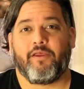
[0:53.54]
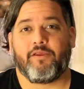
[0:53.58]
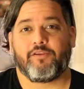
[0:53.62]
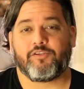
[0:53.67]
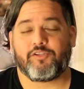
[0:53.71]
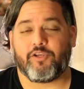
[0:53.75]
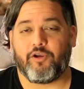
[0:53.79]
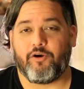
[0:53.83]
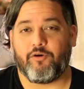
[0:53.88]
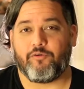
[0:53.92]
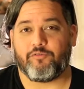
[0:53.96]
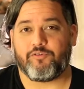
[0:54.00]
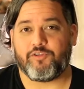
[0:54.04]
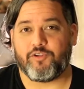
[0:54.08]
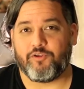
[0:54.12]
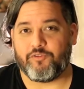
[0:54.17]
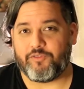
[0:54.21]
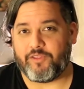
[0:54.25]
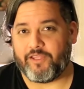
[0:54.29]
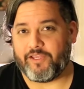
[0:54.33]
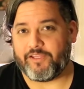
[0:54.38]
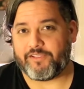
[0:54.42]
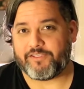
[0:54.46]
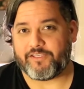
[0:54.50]
So two
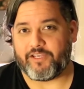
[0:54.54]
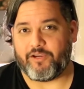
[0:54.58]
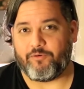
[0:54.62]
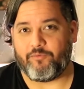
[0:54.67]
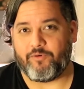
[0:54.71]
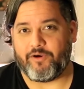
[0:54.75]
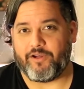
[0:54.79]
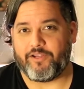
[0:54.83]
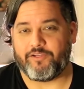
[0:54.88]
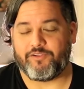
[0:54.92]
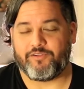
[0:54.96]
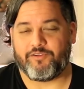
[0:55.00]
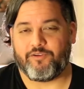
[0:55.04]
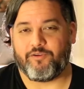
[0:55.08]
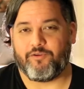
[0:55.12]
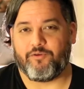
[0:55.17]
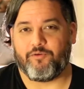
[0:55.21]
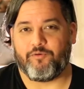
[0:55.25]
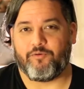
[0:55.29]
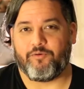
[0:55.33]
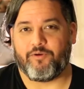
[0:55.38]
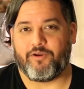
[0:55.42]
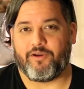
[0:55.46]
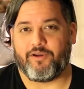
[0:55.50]
things I want
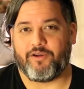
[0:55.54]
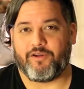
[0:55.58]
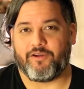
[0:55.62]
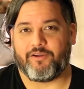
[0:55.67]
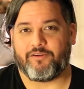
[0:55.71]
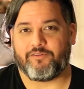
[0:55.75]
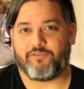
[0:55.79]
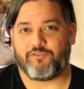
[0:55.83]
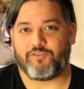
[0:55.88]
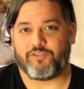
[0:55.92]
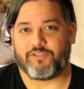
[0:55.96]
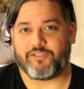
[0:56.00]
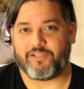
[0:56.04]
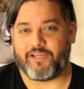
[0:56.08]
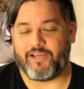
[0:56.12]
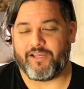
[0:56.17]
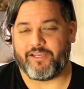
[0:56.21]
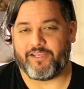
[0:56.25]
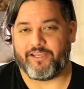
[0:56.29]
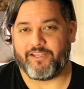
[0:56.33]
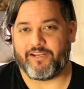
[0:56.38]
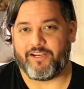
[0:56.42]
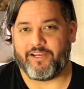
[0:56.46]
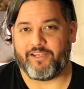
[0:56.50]
to just kind
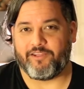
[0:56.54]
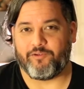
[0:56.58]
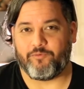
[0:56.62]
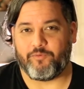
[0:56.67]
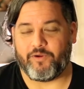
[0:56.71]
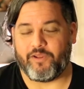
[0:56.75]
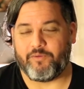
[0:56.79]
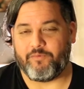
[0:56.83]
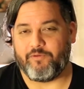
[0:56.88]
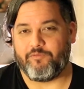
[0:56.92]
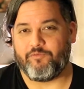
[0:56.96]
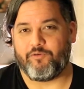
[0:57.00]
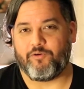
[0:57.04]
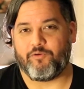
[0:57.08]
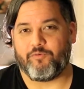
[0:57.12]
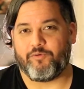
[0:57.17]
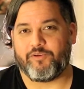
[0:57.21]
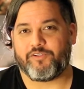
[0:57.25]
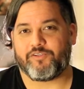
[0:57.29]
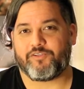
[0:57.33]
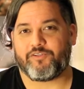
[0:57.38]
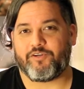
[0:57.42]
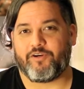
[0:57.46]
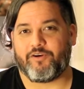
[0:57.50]
of get out of the way before we
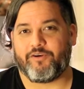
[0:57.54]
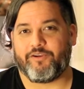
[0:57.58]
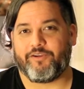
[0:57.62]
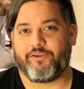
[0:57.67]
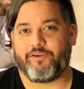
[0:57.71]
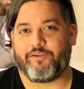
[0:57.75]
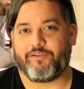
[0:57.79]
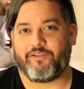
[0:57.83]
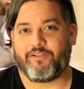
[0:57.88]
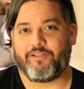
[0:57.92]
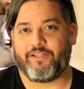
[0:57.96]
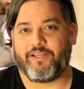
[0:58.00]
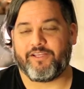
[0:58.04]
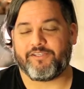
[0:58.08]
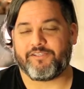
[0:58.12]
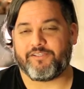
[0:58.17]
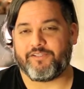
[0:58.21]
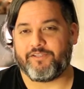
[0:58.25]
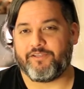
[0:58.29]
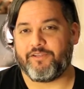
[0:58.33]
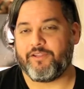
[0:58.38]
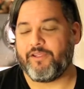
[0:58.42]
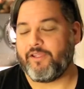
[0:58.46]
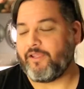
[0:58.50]
started on the
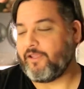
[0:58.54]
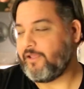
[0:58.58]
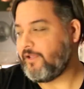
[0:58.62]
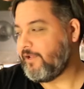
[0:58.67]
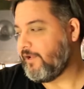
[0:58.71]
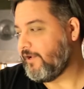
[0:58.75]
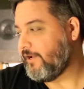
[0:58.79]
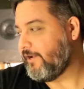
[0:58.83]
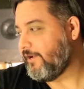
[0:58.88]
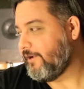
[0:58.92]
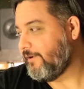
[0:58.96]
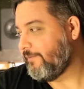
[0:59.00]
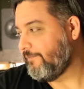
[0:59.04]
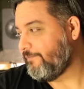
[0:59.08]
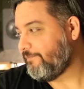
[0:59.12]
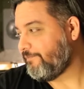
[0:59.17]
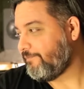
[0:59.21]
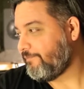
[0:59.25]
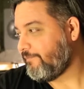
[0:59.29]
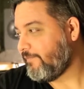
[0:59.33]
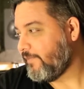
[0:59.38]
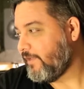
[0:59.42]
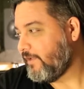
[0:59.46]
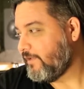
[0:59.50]
lesson.
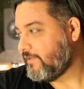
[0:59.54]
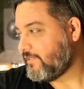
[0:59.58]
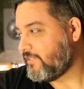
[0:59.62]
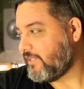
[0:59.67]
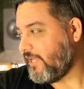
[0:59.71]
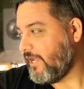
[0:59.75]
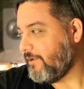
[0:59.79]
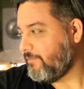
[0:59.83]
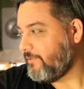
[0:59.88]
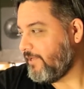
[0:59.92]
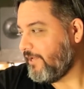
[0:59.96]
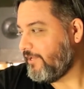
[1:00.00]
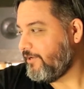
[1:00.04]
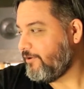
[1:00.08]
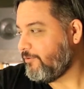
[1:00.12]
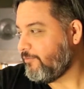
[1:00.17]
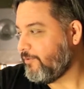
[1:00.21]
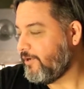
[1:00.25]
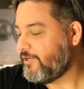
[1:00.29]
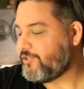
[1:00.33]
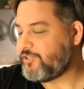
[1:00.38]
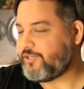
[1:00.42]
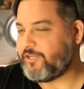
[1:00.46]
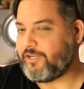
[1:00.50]
Slide playing
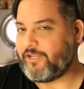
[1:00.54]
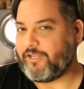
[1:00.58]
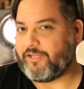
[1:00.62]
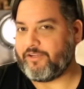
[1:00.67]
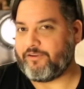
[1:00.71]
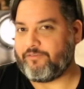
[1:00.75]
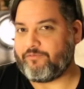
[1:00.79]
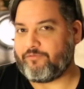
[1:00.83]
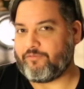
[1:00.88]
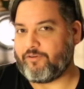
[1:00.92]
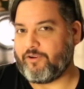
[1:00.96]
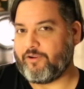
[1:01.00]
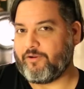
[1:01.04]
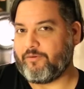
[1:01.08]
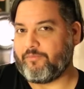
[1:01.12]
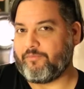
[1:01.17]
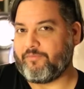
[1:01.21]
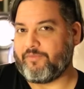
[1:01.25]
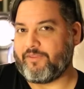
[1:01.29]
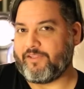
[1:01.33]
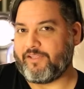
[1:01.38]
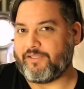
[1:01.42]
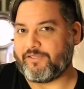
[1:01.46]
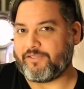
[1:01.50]
originated
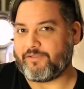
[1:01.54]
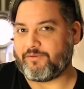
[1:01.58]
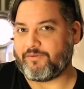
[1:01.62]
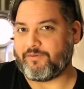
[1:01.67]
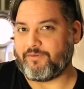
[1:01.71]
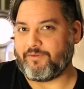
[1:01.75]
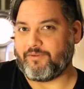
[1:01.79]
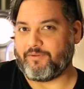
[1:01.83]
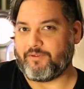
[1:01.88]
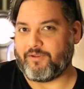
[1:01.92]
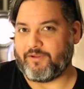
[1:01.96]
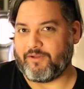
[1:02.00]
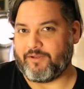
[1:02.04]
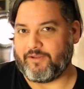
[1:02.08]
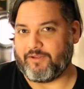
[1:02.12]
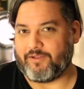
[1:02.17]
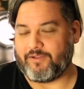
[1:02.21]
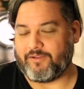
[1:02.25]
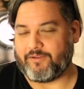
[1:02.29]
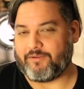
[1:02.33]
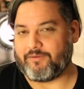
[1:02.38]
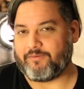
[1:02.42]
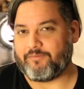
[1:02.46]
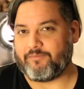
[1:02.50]
from these
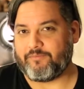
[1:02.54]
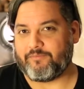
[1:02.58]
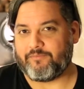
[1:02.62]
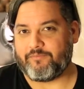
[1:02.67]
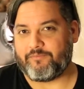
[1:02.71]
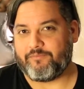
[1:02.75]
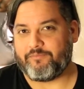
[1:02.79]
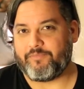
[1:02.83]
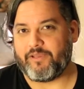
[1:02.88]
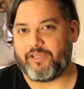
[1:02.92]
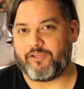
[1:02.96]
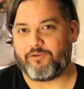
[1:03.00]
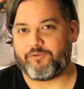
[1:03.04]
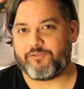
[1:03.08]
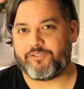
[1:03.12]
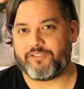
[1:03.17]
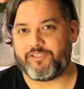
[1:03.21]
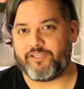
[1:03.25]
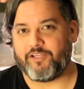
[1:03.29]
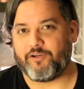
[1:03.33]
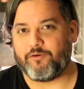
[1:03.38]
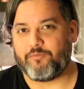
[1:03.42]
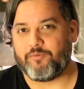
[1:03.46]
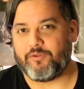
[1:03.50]
pedal
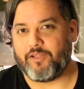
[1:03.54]
steel